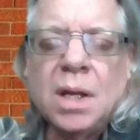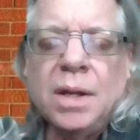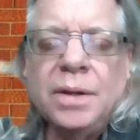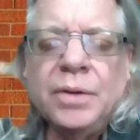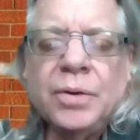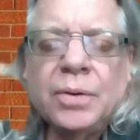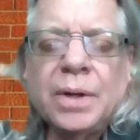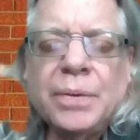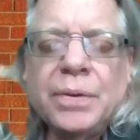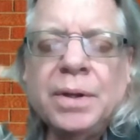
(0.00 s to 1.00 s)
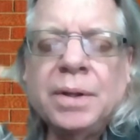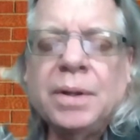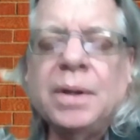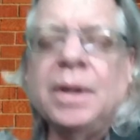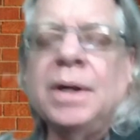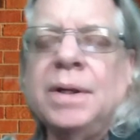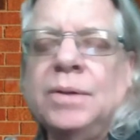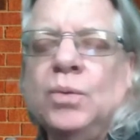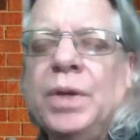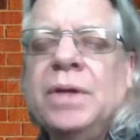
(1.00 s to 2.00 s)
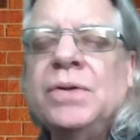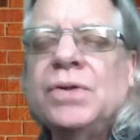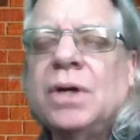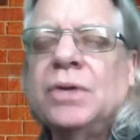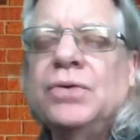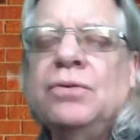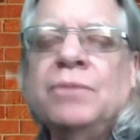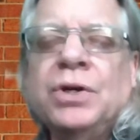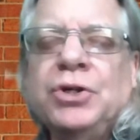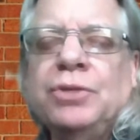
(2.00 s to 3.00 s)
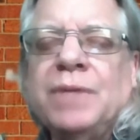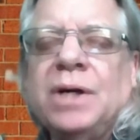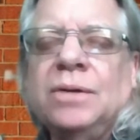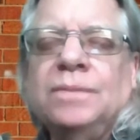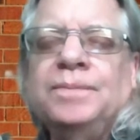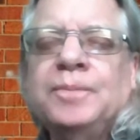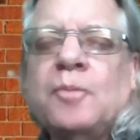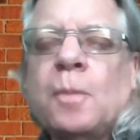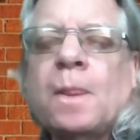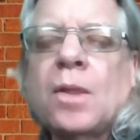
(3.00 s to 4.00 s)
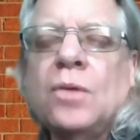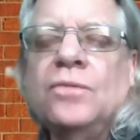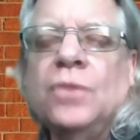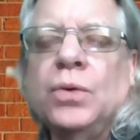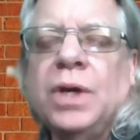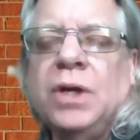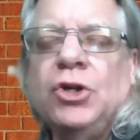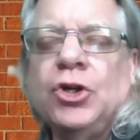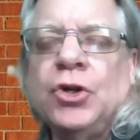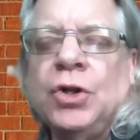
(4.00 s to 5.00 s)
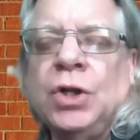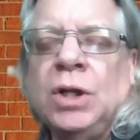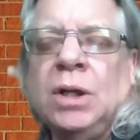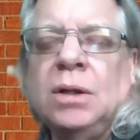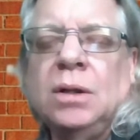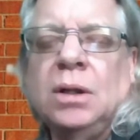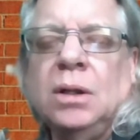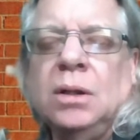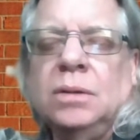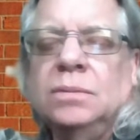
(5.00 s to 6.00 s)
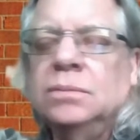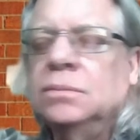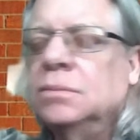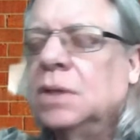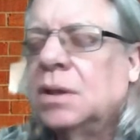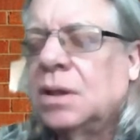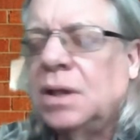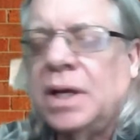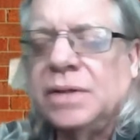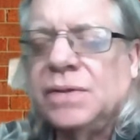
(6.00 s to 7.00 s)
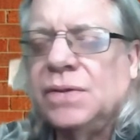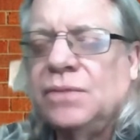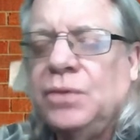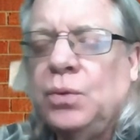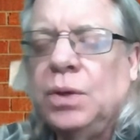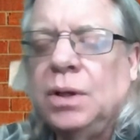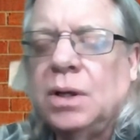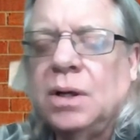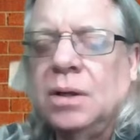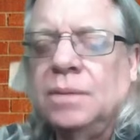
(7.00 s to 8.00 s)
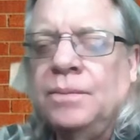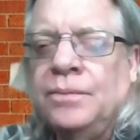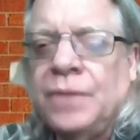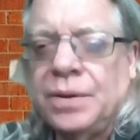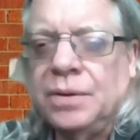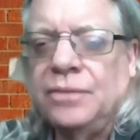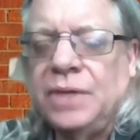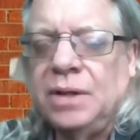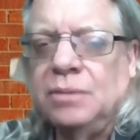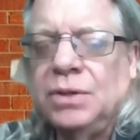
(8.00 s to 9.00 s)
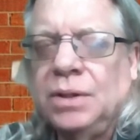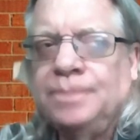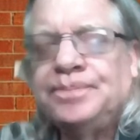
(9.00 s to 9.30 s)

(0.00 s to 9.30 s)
I think we didn't talk too much about vocational classes, if you will, that are available,